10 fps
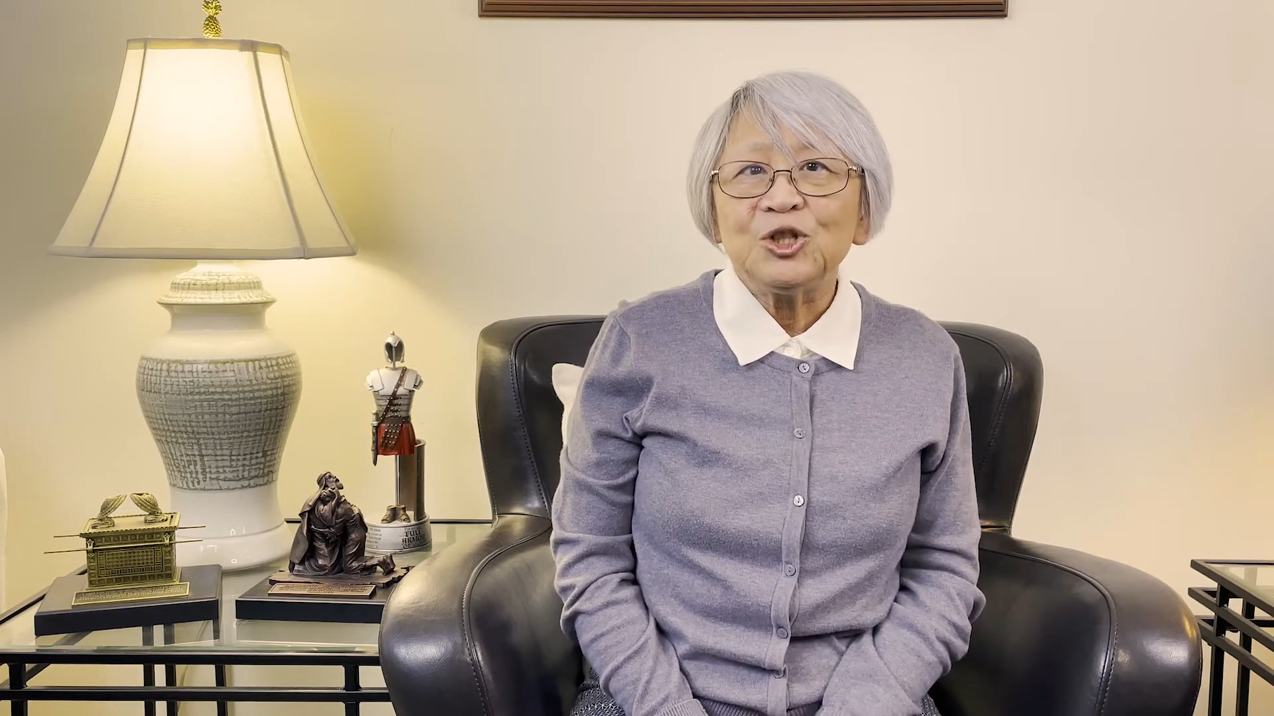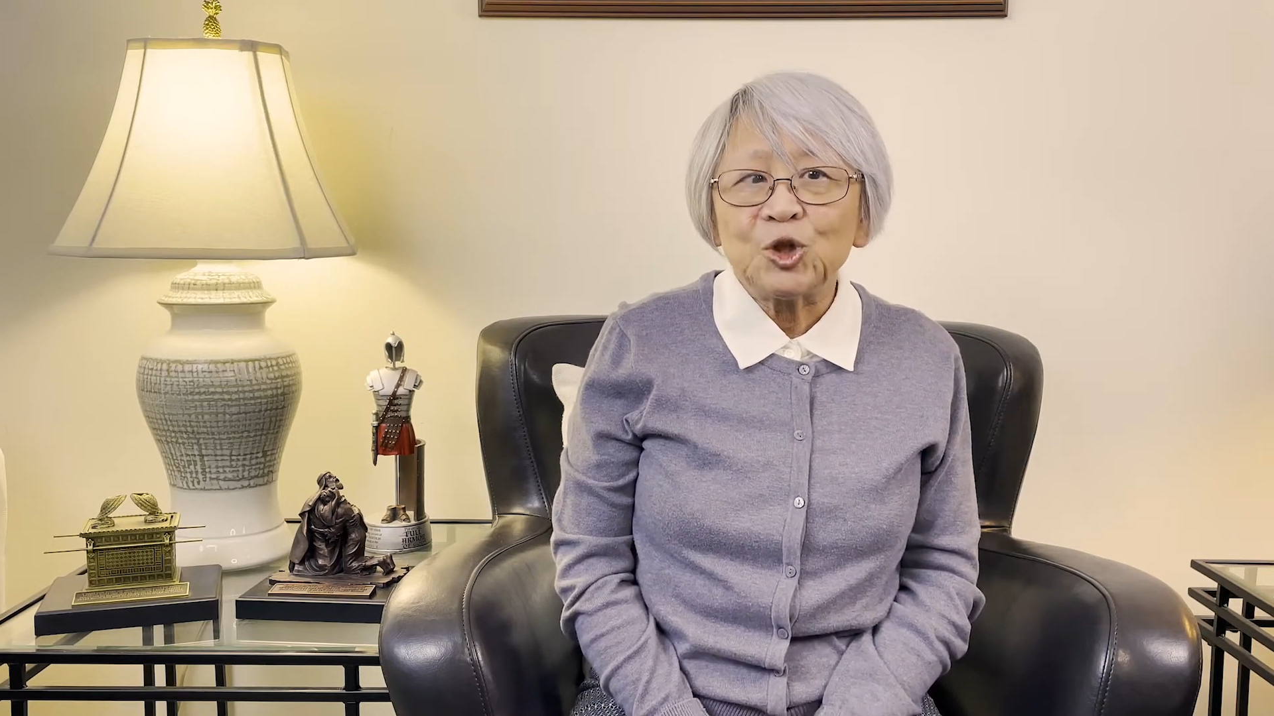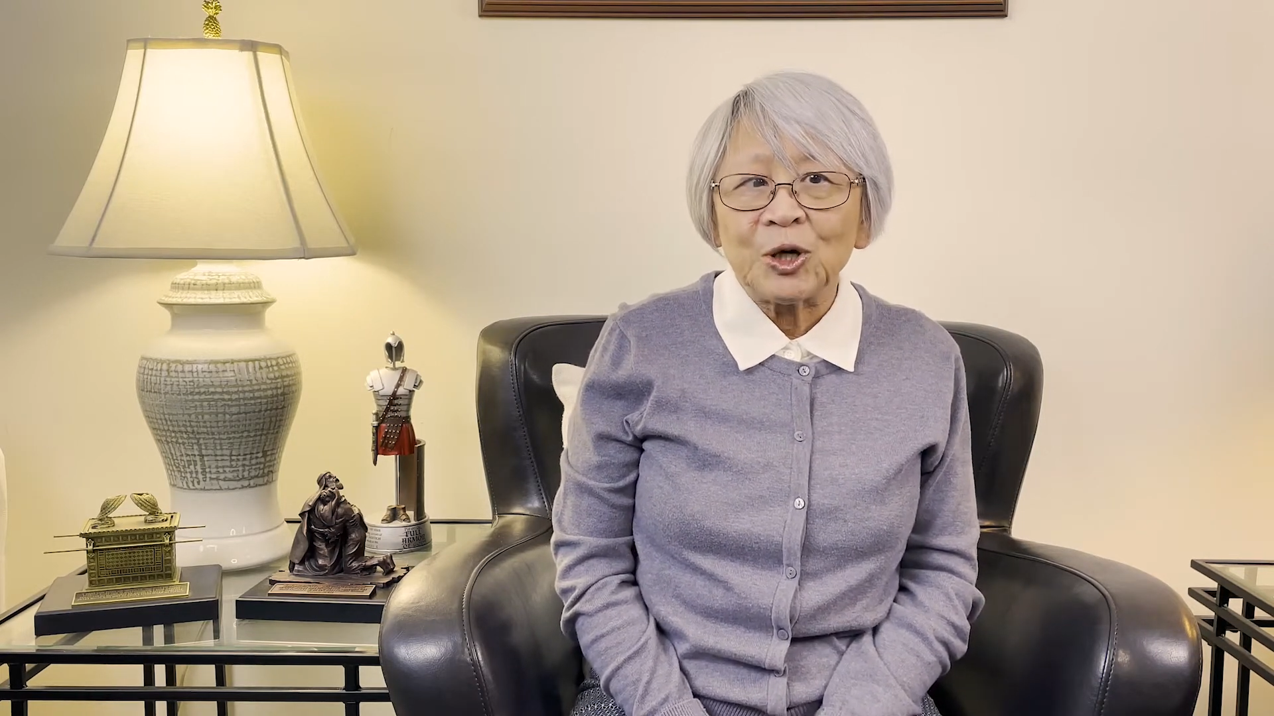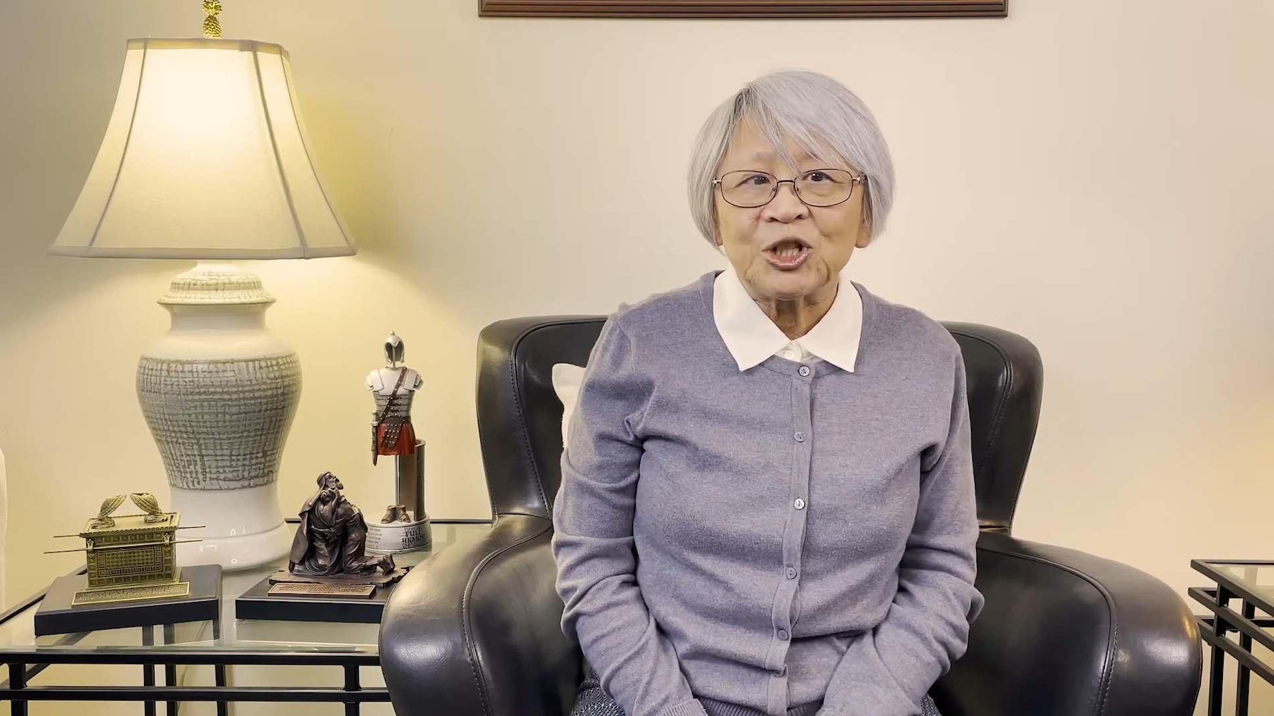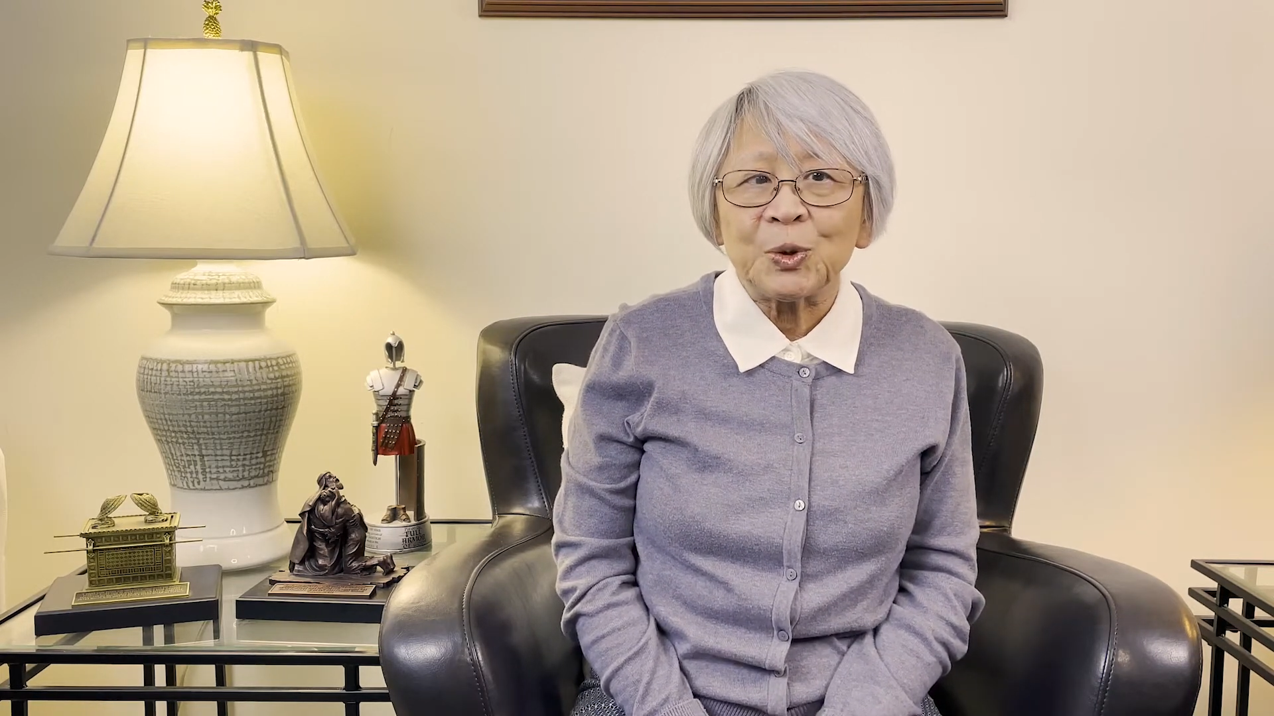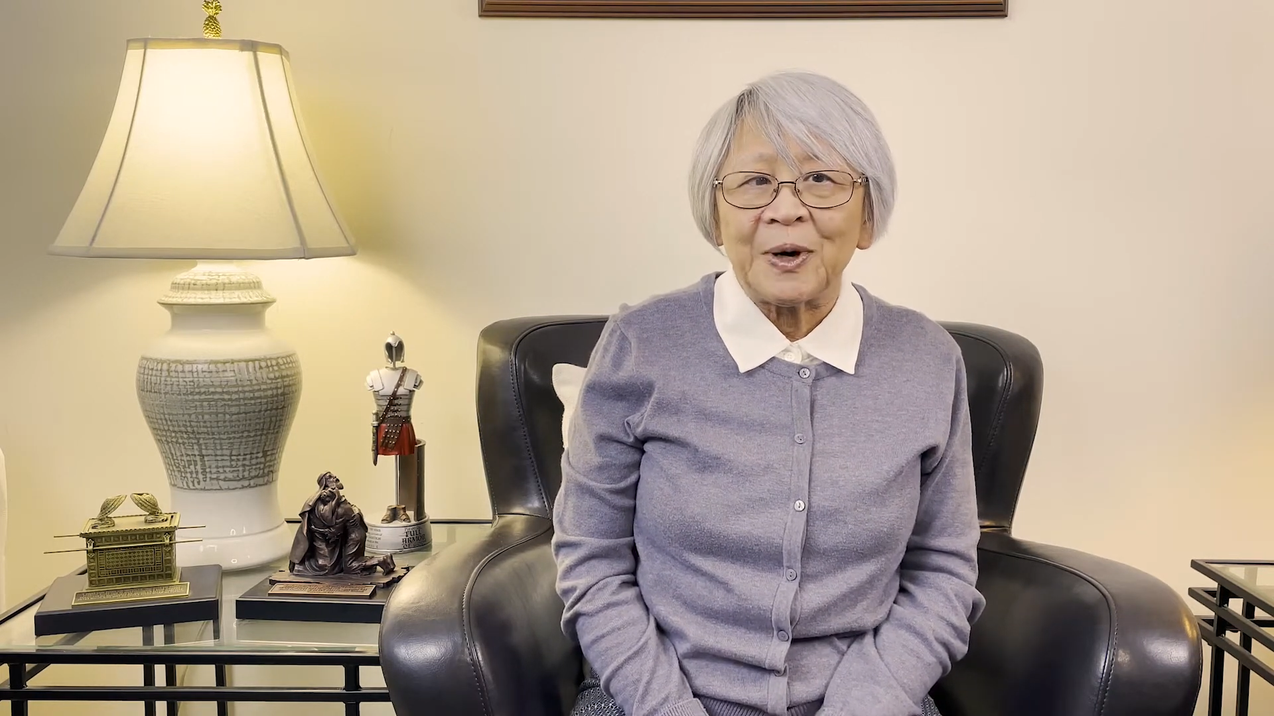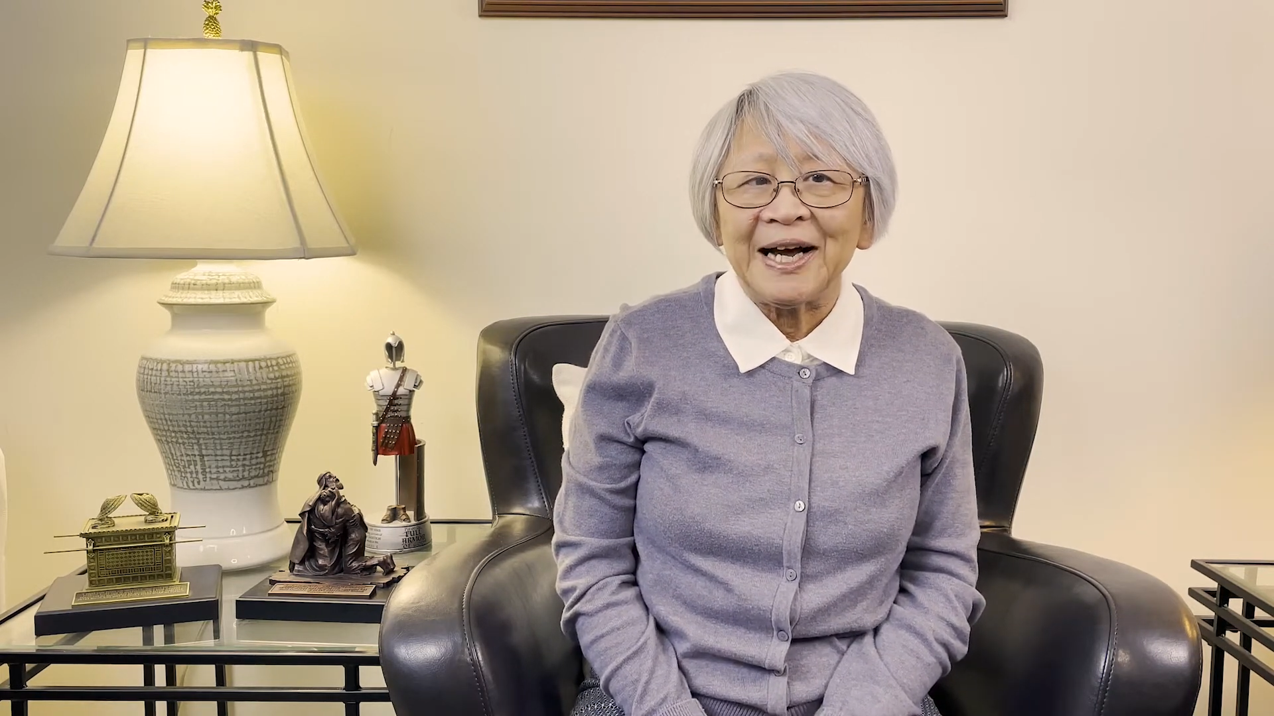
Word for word: Joshua